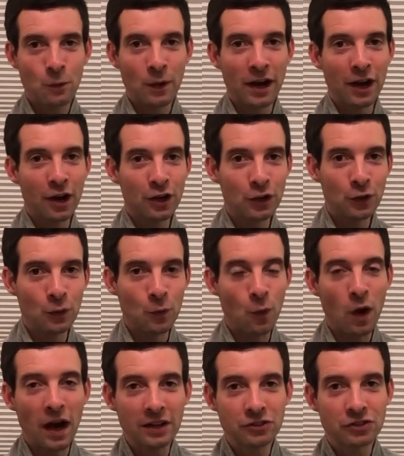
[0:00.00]
where you
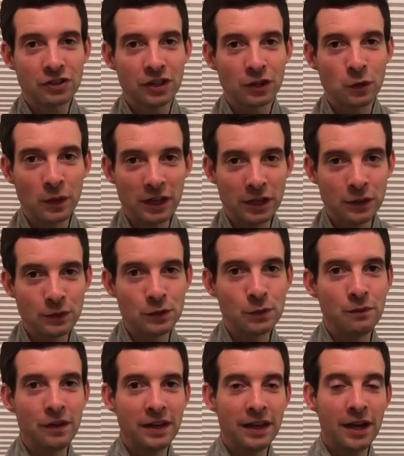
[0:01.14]
watched a quick
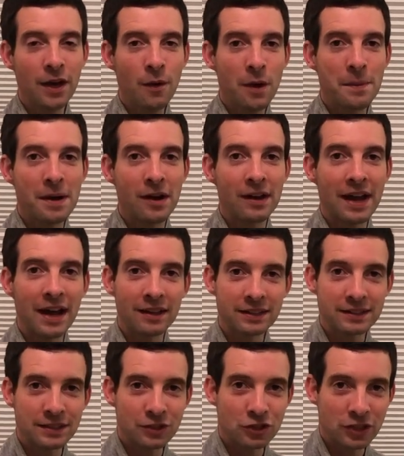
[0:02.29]
YouTube video about
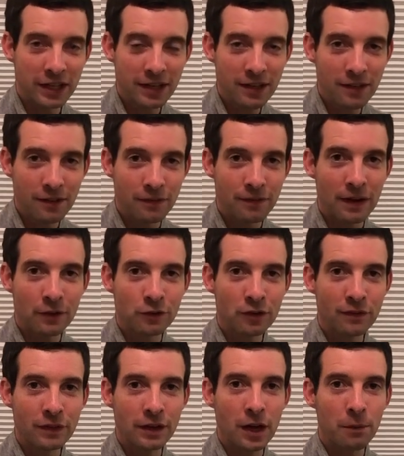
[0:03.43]
Alex Sheen, the founder
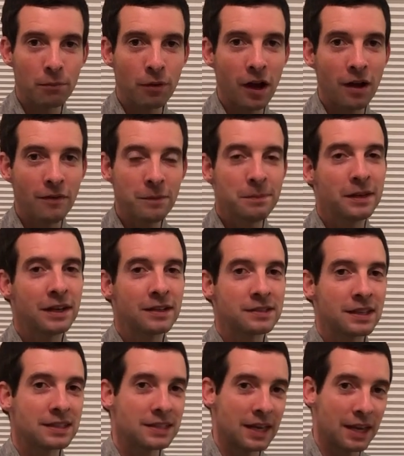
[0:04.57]
of the nonprofit, Because
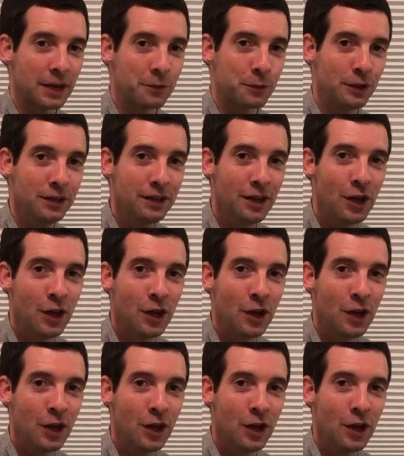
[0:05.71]
I Said I Would.